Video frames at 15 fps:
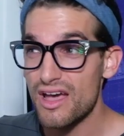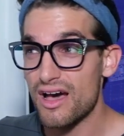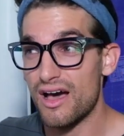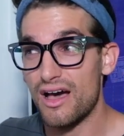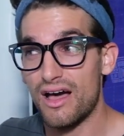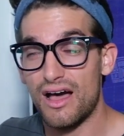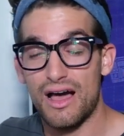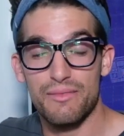
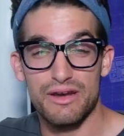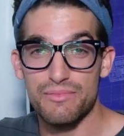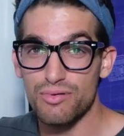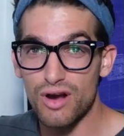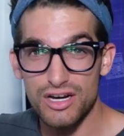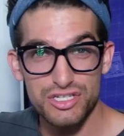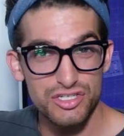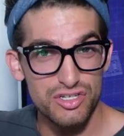uh, how many
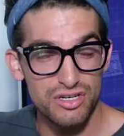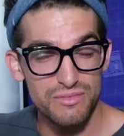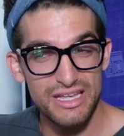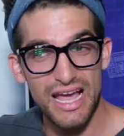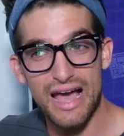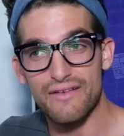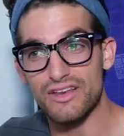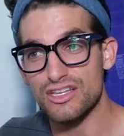projects you're going to
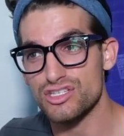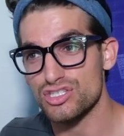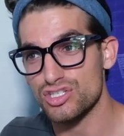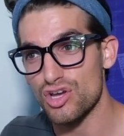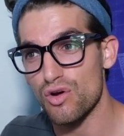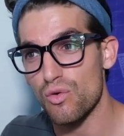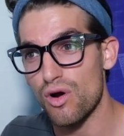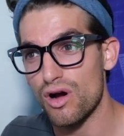be having,
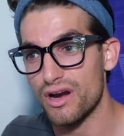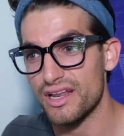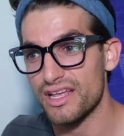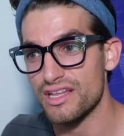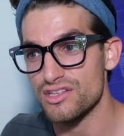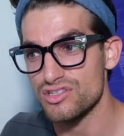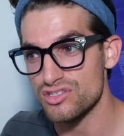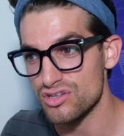so on
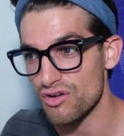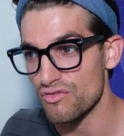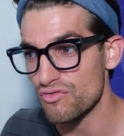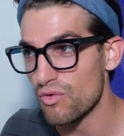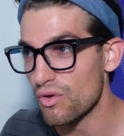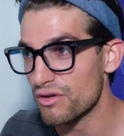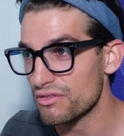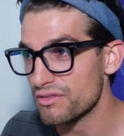and so
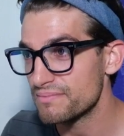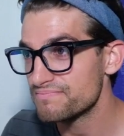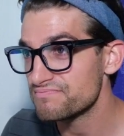forth.